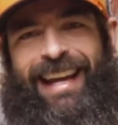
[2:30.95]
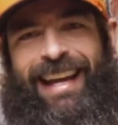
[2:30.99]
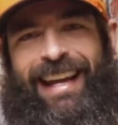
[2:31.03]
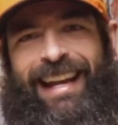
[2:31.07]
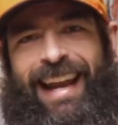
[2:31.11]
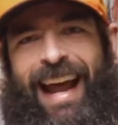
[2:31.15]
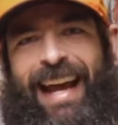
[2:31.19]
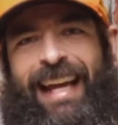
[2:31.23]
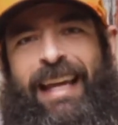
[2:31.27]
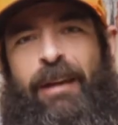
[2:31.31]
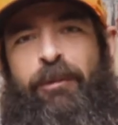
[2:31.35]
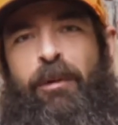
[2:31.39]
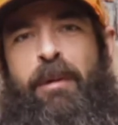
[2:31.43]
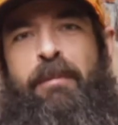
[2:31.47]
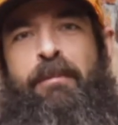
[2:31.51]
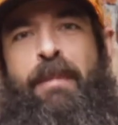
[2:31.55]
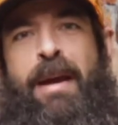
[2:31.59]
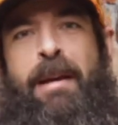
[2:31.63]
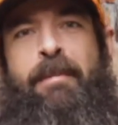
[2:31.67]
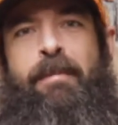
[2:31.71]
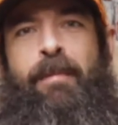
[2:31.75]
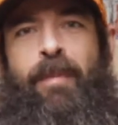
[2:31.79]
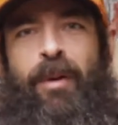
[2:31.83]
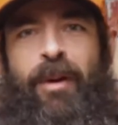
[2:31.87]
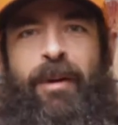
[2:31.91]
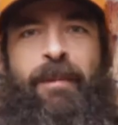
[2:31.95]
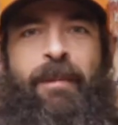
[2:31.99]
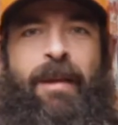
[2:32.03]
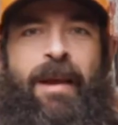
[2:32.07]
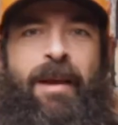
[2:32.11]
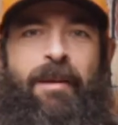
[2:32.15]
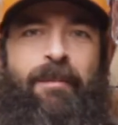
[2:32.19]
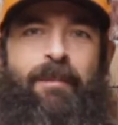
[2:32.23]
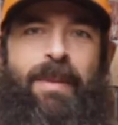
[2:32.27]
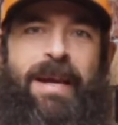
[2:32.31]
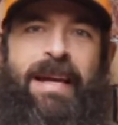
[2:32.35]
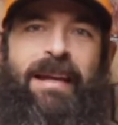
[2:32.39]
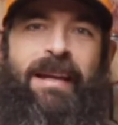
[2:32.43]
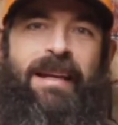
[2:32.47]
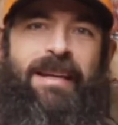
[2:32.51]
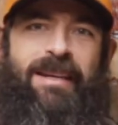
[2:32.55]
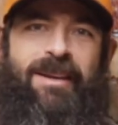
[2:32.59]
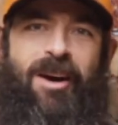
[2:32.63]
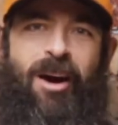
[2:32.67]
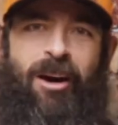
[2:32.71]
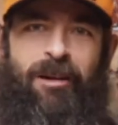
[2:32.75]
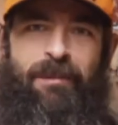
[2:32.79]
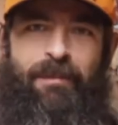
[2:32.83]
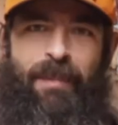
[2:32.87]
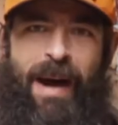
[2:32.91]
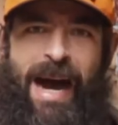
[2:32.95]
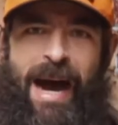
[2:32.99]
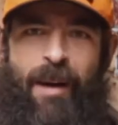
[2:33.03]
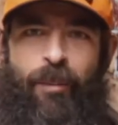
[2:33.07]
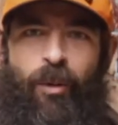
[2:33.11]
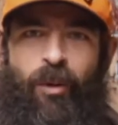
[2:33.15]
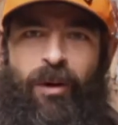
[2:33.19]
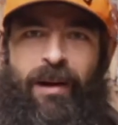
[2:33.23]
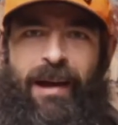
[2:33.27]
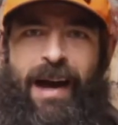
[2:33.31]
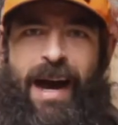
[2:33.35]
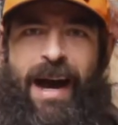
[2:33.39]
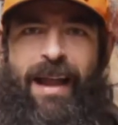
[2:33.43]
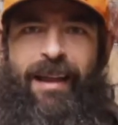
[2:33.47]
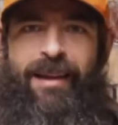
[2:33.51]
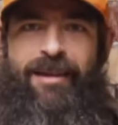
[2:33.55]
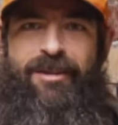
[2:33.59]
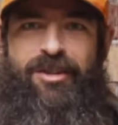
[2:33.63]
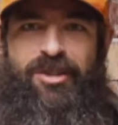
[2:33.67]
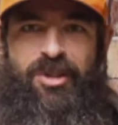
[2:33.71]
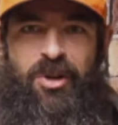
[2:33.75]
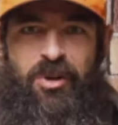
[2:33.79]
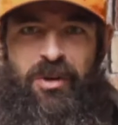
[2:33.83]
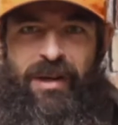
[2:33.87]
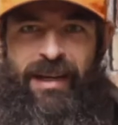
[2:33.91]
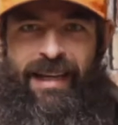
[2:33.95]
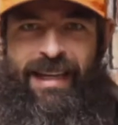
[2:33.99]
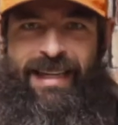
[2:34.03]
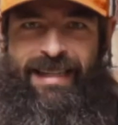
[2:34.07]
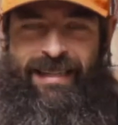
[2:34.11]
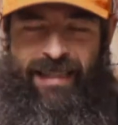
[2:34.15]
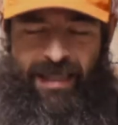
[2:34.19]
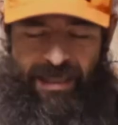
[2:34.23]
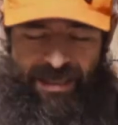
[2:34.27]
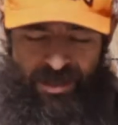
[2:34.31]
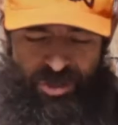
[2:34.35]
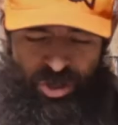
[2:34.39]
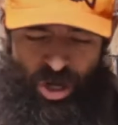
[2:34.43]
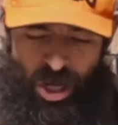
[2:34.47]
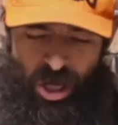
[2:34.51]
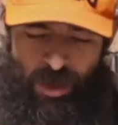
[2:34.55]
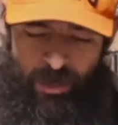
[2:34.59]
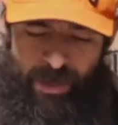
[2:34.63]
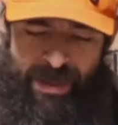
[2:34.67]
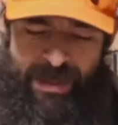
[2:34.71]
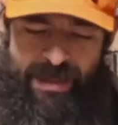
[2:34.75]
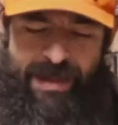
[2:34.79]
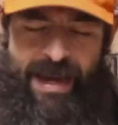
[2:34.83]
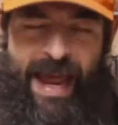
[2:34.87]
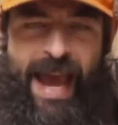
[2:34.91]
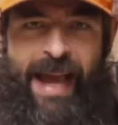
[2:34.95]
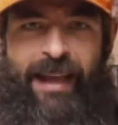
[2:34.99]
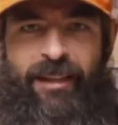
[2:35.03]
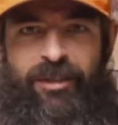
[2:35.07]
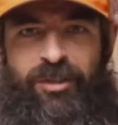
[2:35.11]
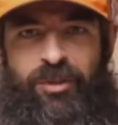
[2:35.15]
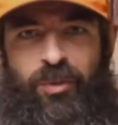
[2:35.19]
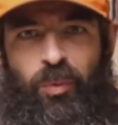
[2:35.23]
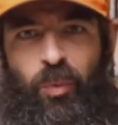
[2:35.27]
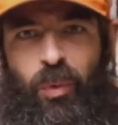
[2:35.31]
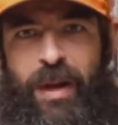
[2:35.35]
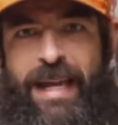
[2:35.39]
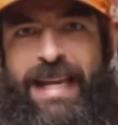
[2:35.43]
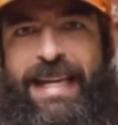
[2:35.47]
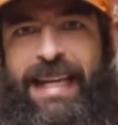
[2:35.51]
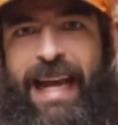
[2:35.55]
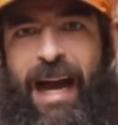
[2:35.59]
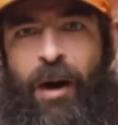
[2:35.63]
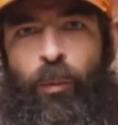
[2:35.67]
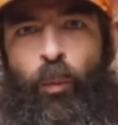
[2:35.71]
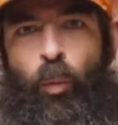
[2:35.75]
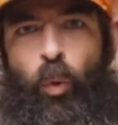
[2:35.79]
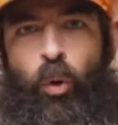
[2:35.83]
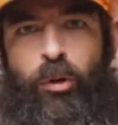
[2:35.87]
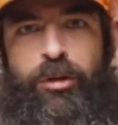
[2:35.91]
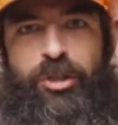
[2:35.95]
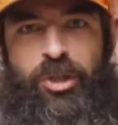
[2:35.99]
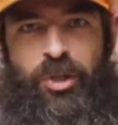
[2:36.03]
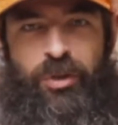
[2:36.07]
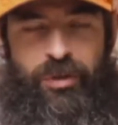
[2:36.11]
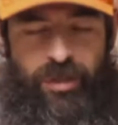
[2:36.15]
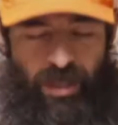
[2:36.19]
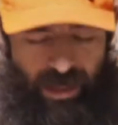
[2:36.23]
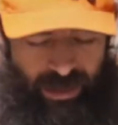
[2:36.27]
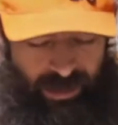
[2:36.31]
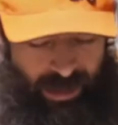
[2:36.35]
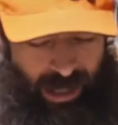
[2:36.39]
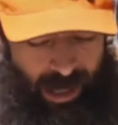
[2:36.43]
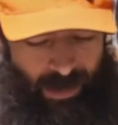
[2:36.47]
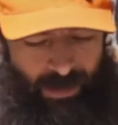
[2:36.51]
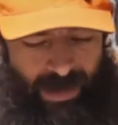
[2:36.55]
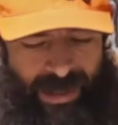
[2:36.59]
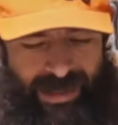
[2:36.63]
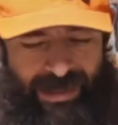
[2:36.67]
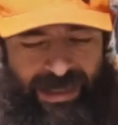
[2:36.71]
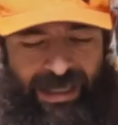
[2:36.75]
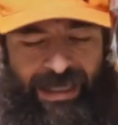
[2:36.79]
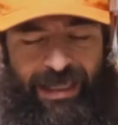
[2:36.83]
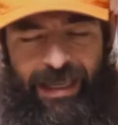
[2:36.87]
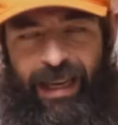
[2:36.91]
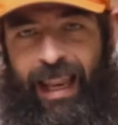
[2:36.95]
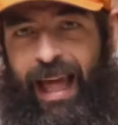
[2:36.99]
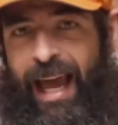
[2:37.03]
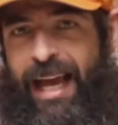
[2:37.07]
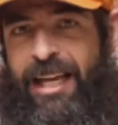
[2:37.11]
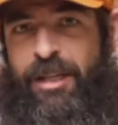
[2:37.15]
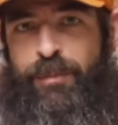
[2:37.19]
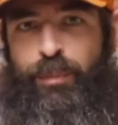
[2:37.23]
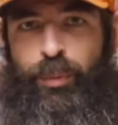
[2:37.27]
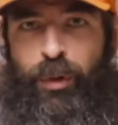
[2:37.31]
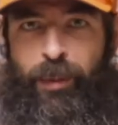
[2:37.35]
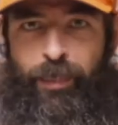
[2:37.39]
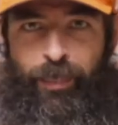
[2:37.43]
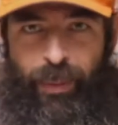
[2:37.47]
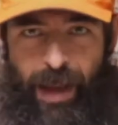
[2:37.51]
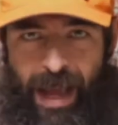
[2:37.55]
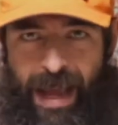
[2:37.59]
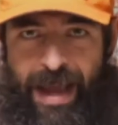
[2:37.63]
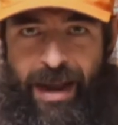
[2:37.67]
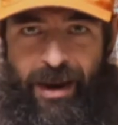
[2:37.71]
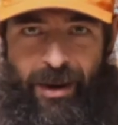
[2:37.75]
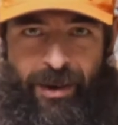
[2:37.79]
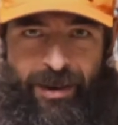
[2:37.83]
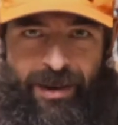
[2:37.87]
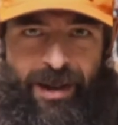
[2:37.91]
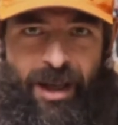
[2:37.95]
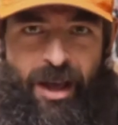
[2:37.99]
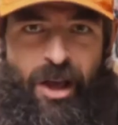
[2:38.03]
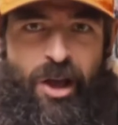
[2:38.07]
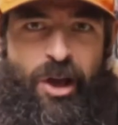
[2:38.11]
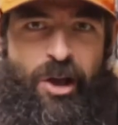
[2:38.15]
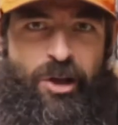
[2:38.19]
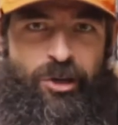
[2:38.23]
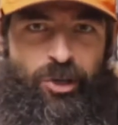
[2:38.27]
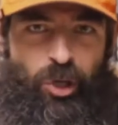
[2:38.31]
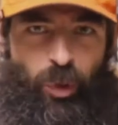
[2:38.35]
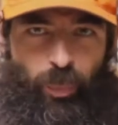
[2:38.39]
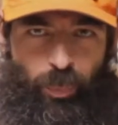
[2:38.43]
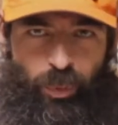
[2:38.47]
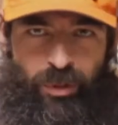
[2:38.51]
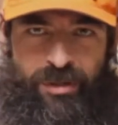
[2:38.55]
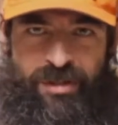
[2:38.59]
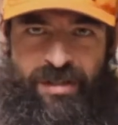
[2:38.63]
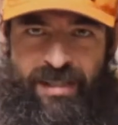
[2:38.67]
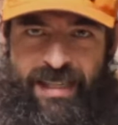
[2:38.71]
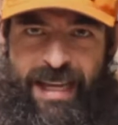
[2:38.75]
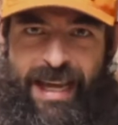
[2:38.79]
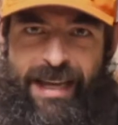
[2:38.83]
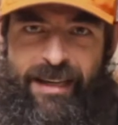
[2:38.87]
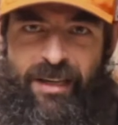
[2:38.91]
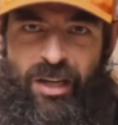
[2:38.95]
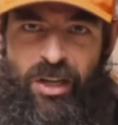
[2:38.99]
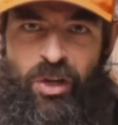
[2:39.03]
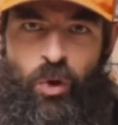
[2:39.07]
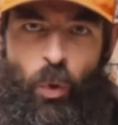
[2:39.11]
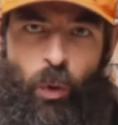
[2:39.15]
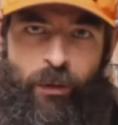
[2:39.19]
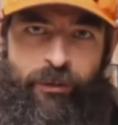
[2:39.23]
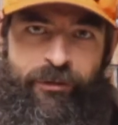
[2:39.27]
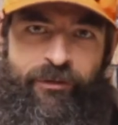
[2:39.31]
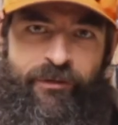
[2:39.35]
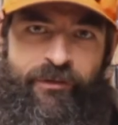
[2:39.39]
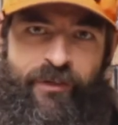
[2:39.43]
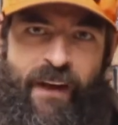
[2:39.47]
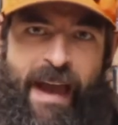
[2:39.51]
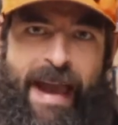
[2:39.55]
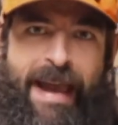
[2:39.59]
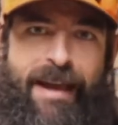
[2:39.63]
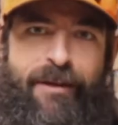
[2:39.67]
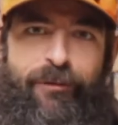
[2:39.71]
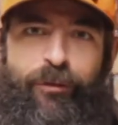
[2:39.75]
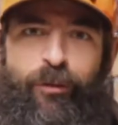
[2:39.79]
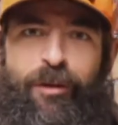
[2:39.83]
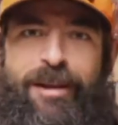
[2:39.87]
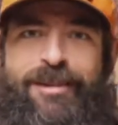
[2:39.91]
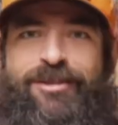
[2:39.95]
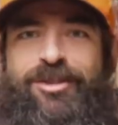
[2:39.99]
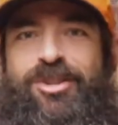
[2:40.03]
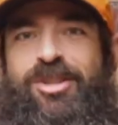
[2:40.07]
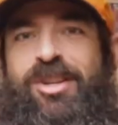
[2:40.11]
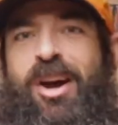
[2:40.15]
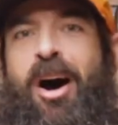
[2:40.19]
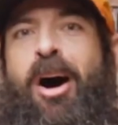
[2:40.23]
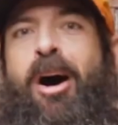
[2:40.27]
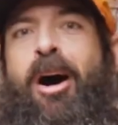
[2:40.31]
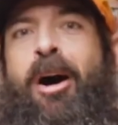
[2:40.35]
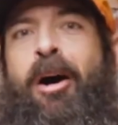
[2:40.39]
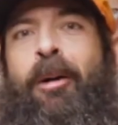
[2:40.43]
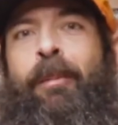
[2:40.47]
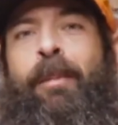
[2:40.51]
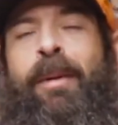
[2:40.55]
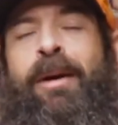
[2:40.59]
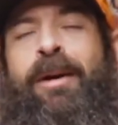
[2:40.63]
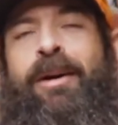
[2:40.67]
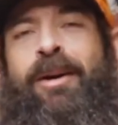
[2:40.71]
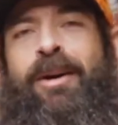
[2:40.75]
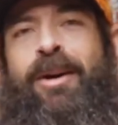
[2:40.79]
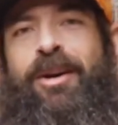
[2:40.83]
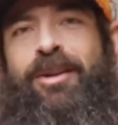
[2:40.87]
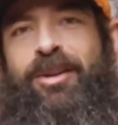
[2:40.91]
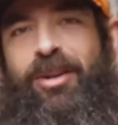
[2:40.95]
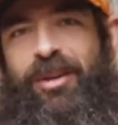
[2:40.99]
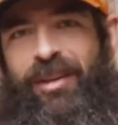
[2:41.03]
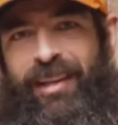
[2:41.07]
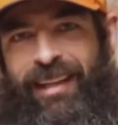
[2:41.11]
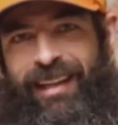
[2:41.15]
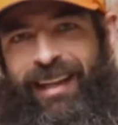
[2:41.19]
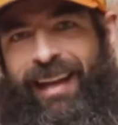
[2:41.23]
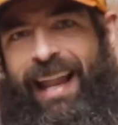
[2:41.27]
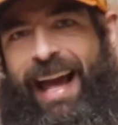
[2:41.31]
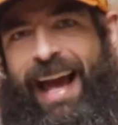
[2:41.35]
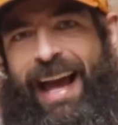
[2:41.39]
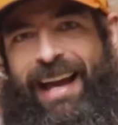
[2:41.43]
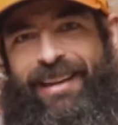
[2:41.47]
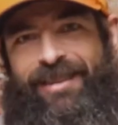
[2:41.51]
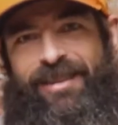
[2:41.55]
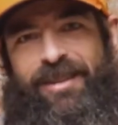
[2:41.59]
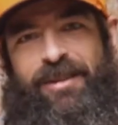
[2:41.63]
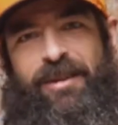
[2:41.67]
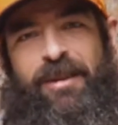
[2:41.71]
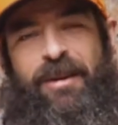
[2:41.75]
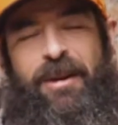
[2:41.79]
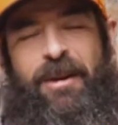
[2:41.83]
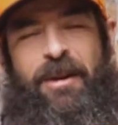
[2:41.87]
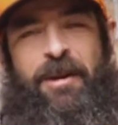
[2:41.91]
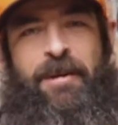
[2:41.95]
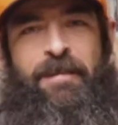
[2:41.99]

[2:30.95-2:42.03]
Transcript: And I can remember being a young Bible college student. He said, "Gentlemen, next week I want you to come into class prepared to present your favorite psalm to the class."